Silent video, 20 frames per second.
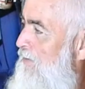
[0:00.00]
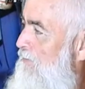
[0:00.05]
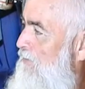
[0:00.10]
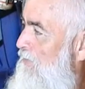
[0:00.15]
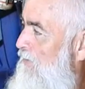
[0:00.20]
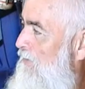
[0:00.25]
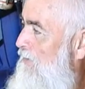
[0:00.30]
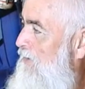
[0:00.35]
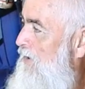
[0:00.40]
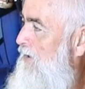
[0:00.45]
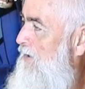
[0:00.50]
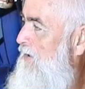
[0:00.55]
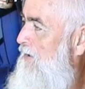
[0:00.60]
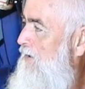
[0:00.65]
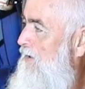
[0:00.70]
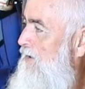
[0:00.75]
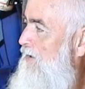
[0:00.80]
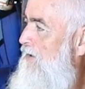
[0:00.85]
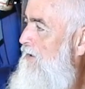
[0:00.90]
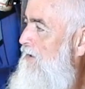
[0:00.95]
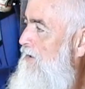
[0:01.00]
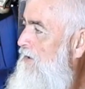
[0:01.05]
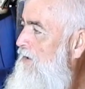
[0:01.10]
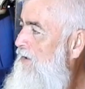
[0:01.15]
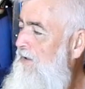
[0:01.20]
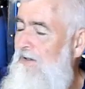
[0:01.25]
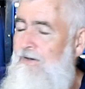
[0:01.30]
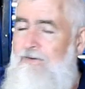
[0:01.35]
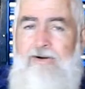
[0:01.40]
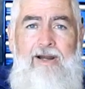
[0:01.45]
My
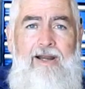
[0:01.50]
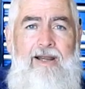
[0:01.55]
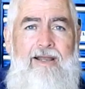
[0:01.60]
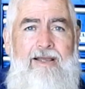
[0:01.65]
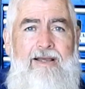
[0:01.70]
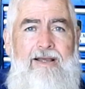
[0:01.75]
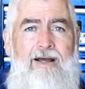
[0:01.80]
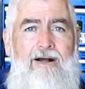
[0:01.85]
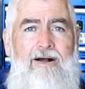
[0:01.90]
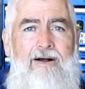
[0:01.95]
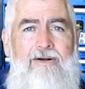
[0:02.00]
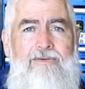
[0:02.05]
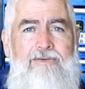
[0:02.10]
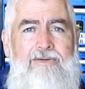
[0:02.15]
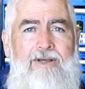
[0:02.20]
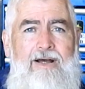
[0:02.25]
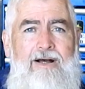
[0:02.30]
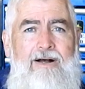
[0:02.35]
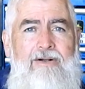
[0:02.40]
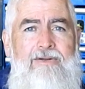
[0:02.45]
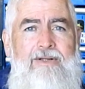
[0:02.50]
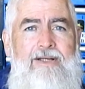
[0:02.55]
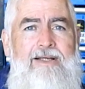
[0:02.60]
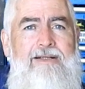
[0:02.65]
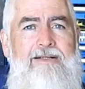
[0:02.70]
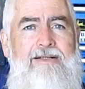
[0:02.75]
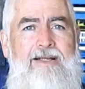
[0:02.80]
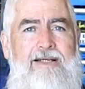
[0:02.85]
Grey and Gold Goldie